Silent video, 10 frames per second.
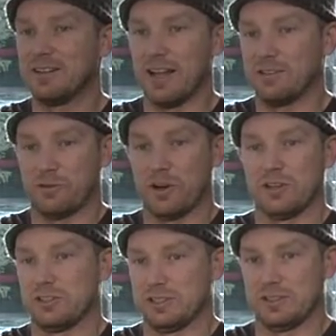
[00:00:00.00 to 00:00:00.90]
As far
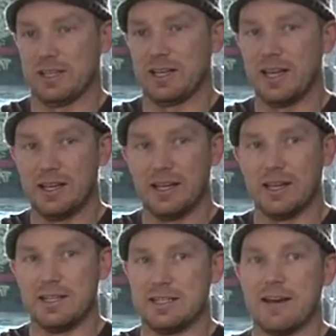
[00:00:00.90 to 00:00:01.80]
as just like
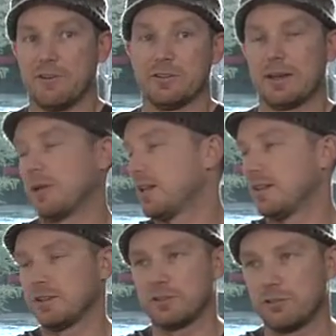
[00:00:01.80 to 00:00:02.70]
endeavors. I mean,
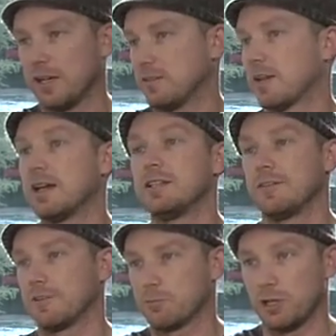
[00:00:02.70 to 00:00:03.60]
there's great
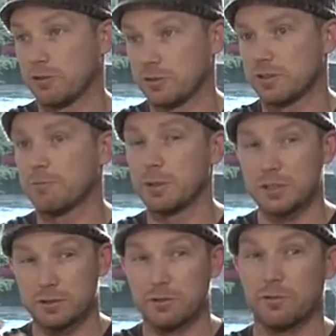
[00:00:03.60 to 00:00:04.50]
scientific breakthroughs and stuff, but
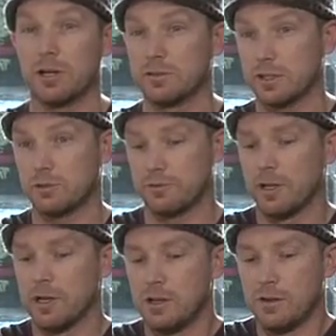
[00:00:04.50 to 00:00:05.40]
just as far as like sort
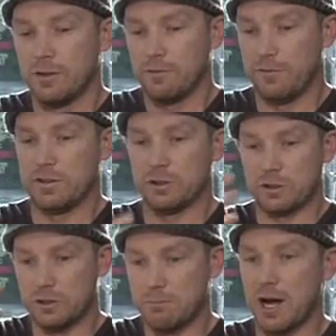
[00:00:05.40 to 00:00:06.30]
of
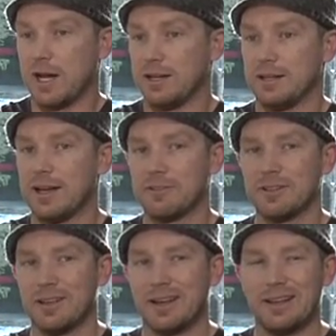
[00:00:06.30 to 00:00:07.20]
physical mind endeavor.
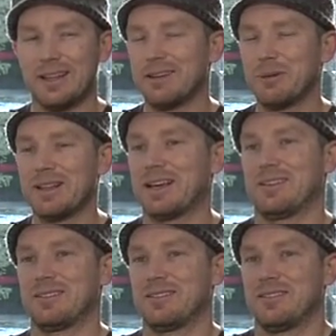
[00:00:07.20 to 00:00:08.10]
And then to be
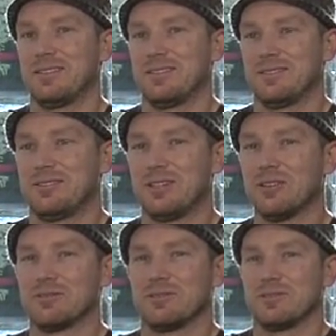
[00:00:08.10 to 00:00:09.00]
like,
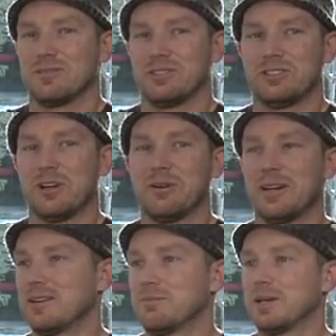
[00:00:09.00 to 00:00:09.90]
don't show
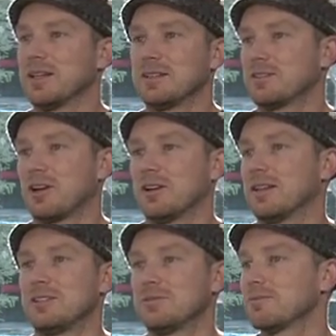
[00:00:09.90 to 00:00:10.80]
it, but let's
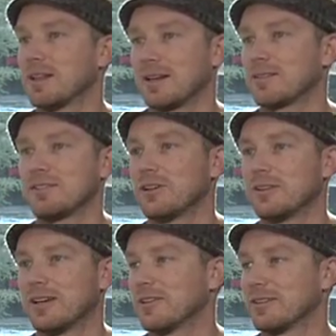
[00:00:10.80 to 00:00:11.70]
like show
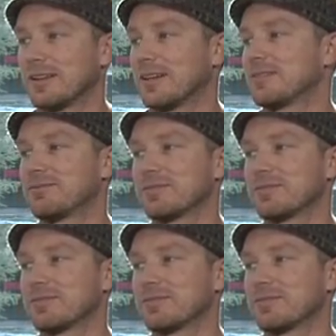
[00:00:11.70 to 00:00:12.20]
another like